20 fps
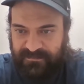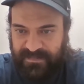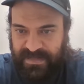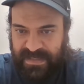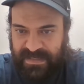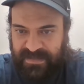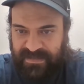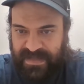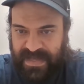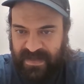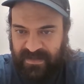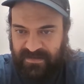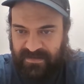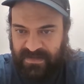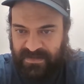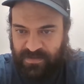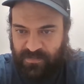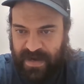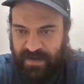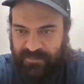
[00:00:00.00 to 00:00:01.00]
in the
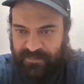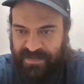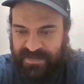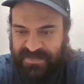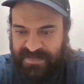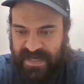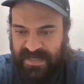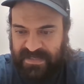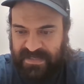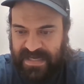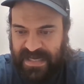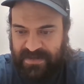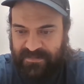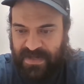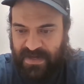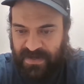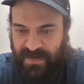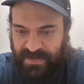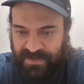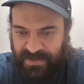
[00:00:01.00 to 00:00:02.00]
Grambling State game,
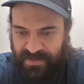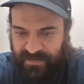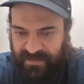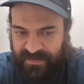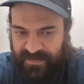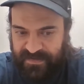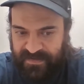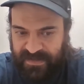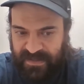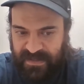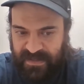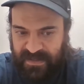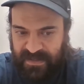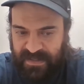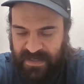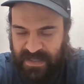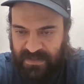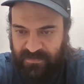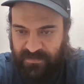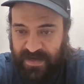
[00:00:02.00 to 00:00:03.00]
the under in the
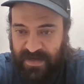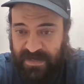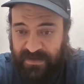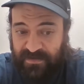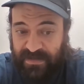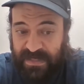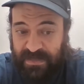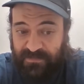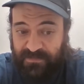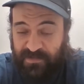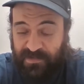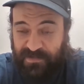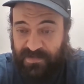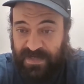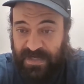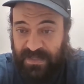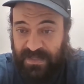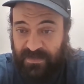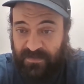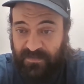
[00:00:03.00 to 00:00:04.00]
Colorado game, Northern
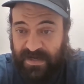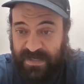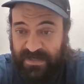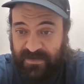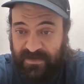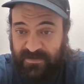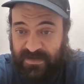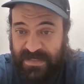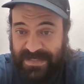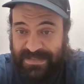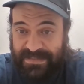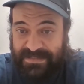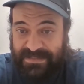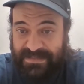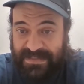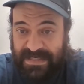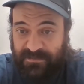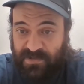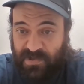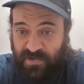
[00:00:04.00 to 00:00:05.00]
Colorado.
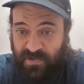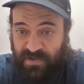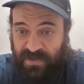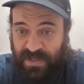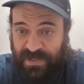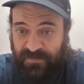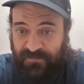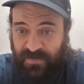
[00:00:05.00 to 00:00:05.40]
Team total under